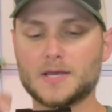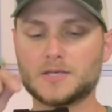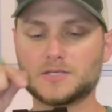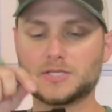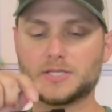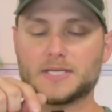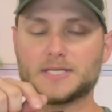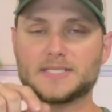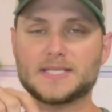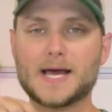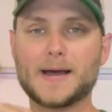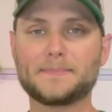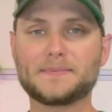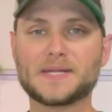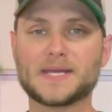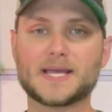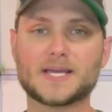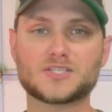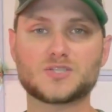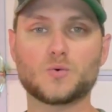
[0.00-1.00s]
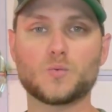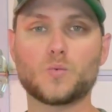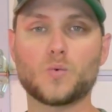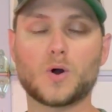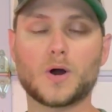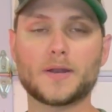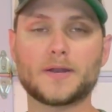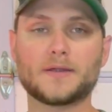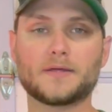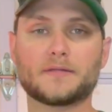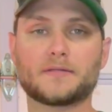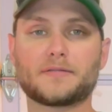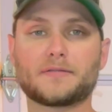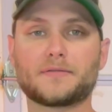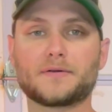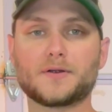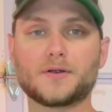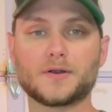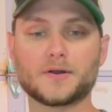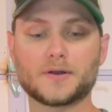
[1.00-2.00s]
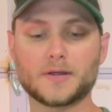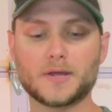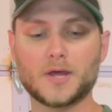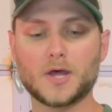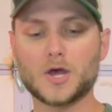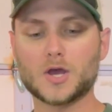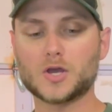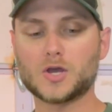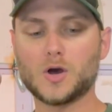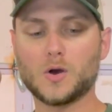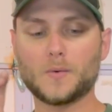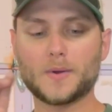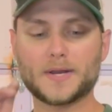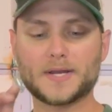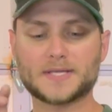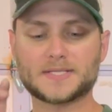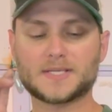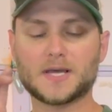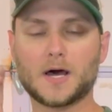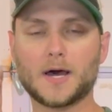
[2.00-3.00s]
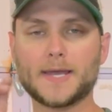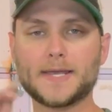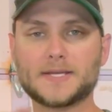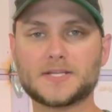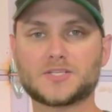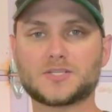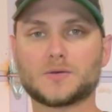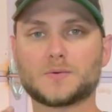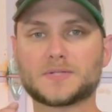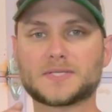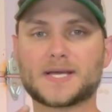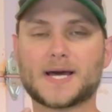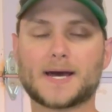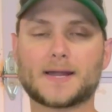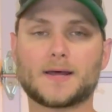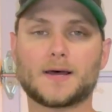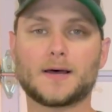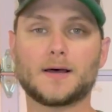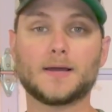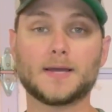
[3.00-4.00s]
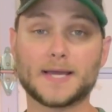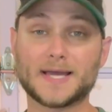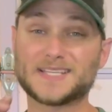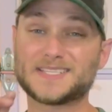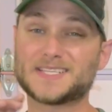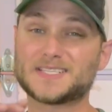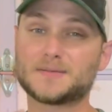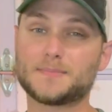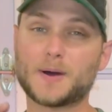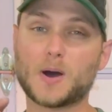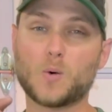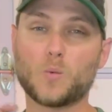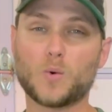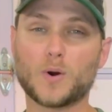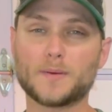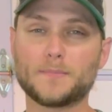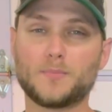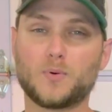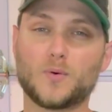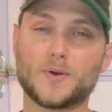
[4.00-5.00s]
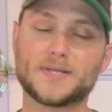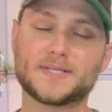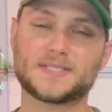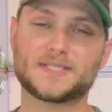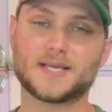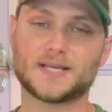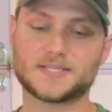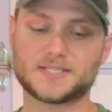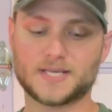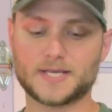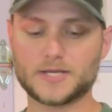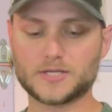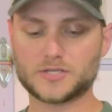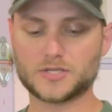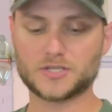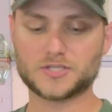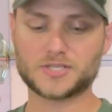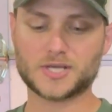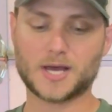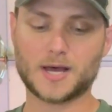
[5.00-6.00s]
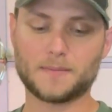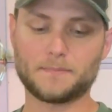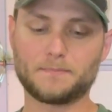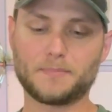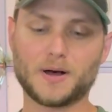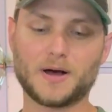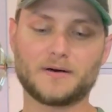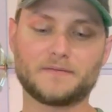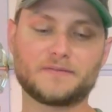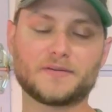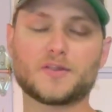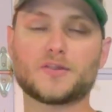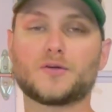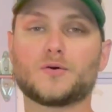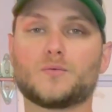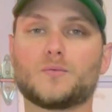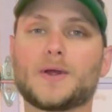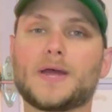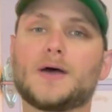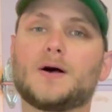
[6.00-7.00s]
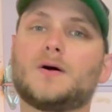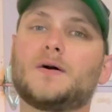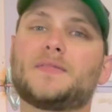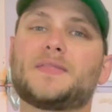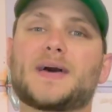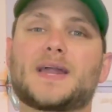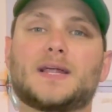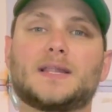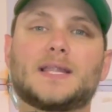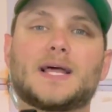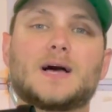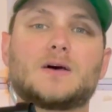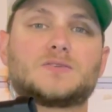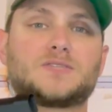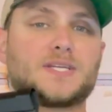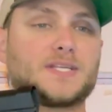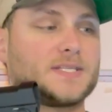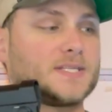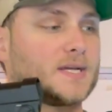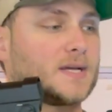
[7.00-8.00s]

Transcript: So this optic has a 1/3 co-witness height, so it sits about 1.6 inches above the rail, and that allows it to